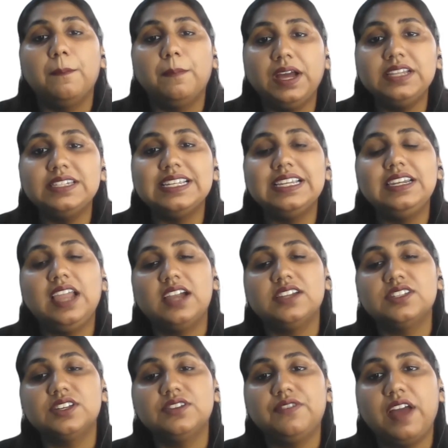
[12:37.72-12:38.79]
but in
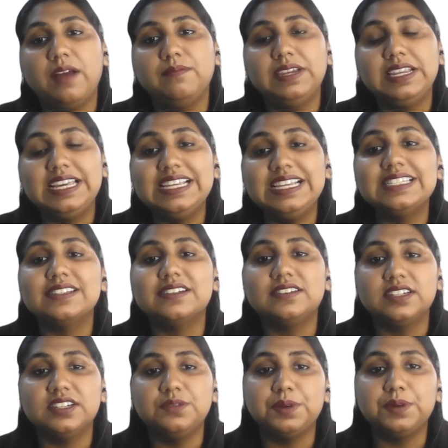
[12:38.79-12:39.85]
larger families
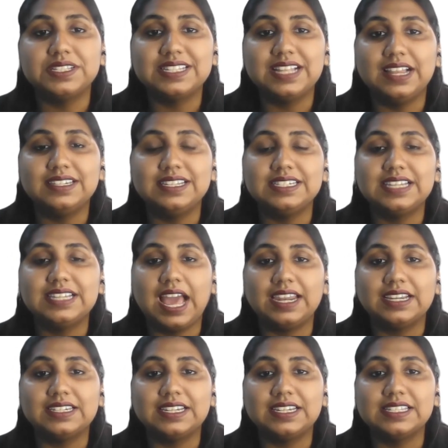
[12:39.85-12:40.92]
certain personality
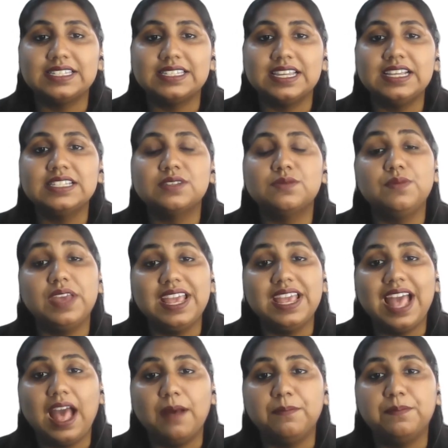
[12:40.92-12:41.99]
characteristics may
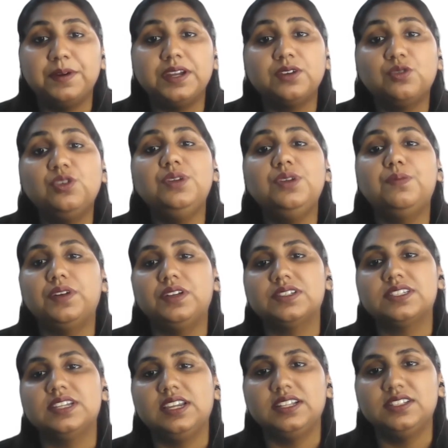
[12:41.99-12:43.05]
hamper good
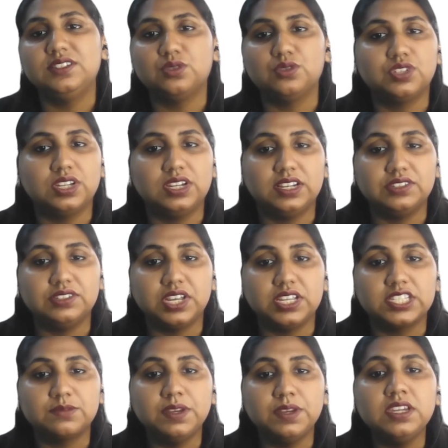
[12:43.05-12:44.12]
personal and social
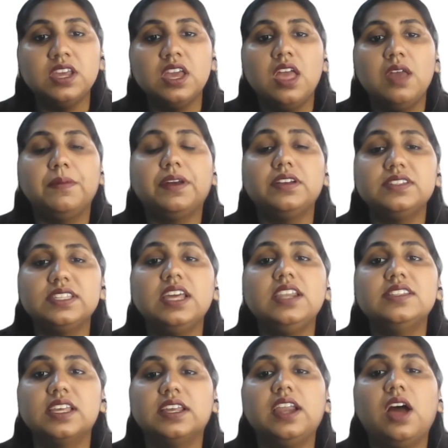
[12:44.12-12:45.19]
adjustment, because they
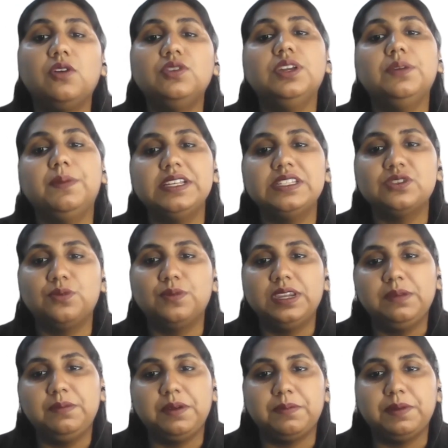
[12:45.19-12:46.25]
are surrounded by so
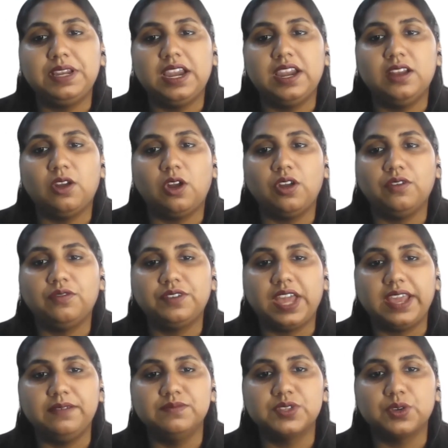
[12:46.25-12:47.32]
many people at a lot of
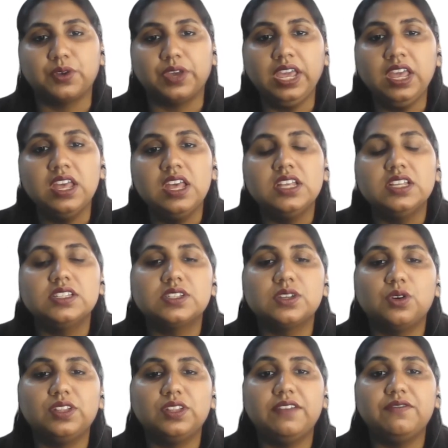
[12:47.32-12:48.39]
times. Okay,
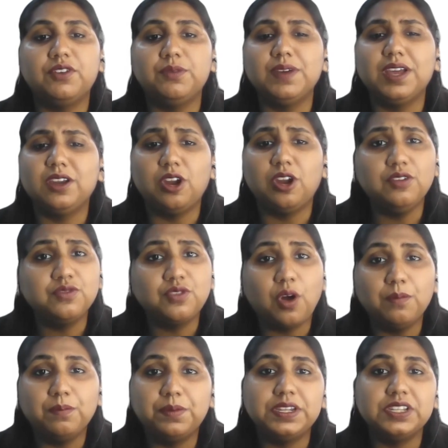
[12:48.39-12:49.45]
so there would be a lot of
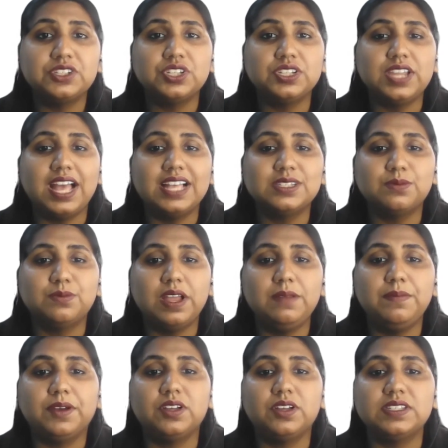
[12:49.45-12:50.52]
competition as
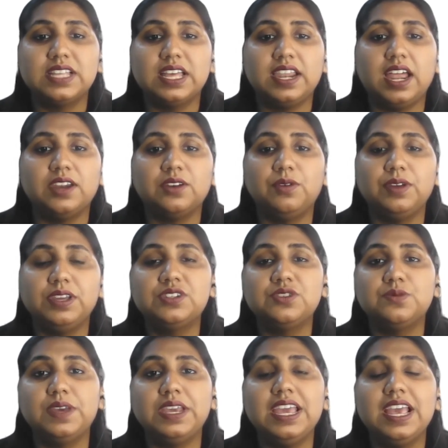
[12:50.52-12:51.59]
well, because there are going
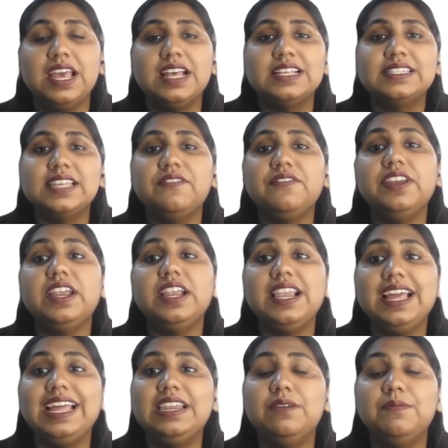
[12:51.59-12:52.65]
to be several
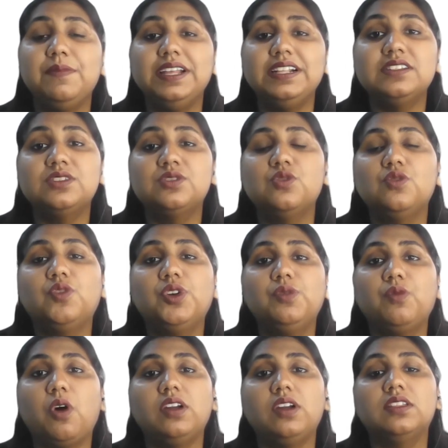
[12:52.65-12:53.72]
elements who
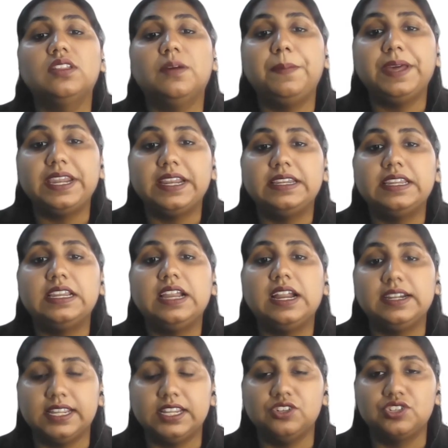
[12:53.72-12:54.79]
would want the parental
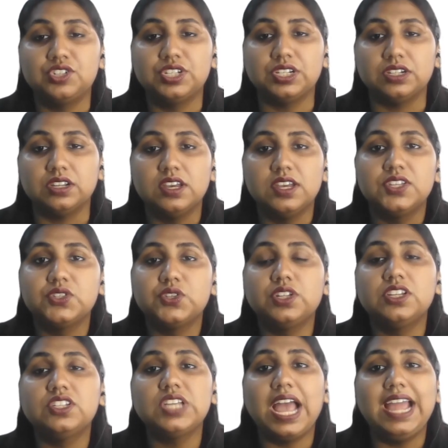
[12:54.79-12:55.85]
attention. So
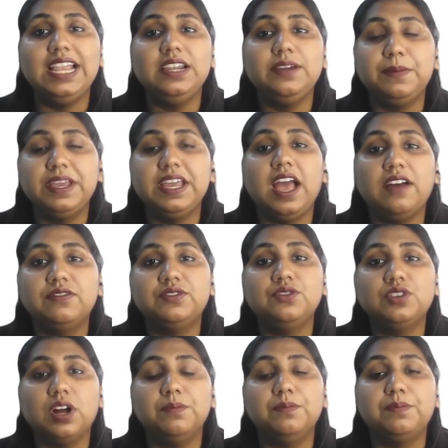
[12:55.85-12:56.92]
the child may have
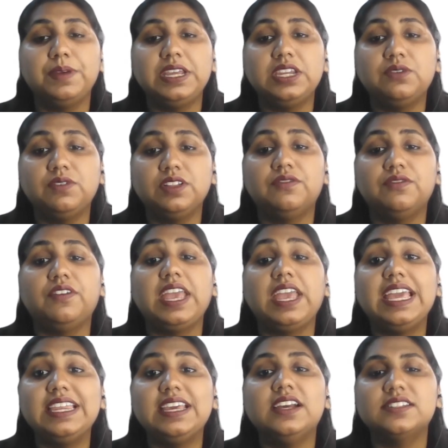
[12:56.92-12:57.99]
to compete with
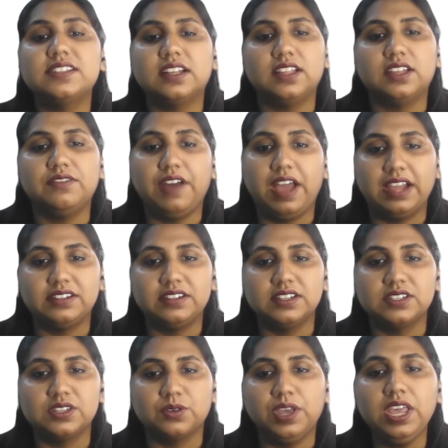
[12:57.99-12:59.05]
various other
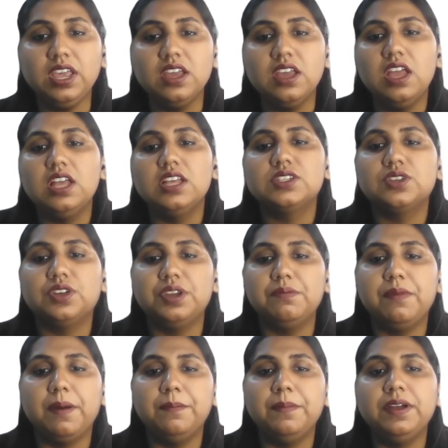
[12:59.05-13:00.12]
factors. Okay, so
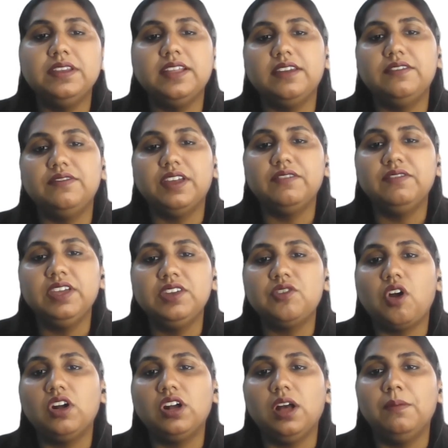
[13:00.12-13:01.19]
remember that when we
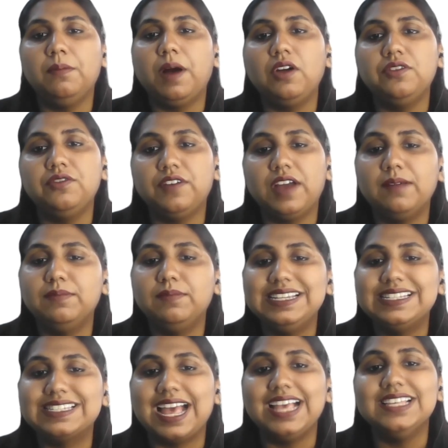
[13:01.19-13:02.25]
talk about
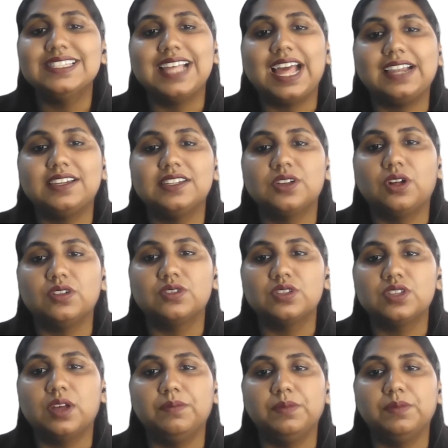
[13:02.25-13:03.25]
family size, that is also